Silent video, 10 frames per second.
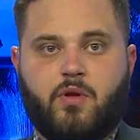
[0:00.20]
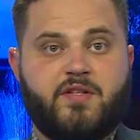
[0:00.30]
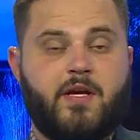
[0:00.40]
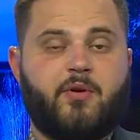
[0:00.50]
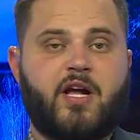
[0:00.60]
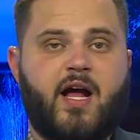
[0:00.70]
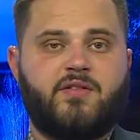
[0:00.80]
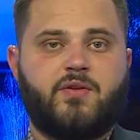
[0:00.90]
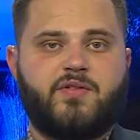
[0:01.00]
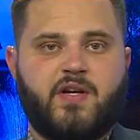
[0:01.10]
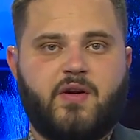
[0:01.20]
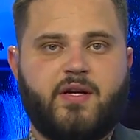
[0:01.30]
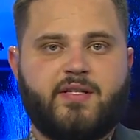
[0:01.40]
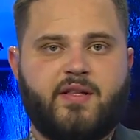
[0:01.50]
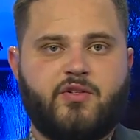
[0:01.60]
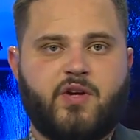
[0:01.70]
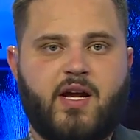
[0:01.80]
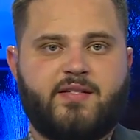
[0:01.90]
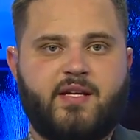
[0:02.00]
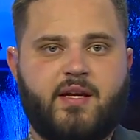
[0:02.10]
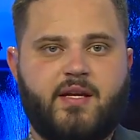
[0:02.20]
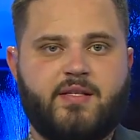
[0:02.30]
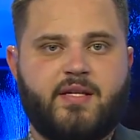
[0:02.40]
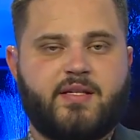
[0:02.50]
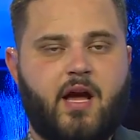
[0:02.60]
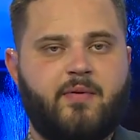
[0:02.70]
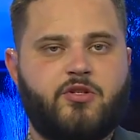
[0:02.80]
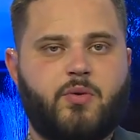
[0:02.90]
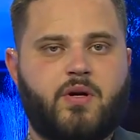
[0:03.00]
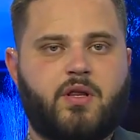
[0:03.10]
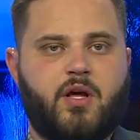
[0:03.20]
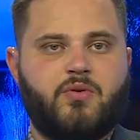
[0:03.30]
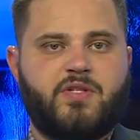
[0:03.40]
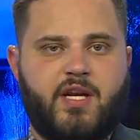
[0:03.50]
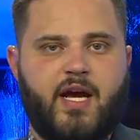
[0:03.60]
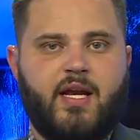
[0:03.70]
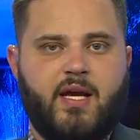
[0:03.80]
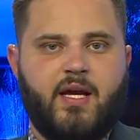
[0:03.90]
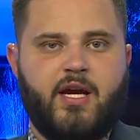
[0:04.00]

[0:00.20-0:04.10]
Well, the summer concert series in the Tri Cities is coming to a close tonight.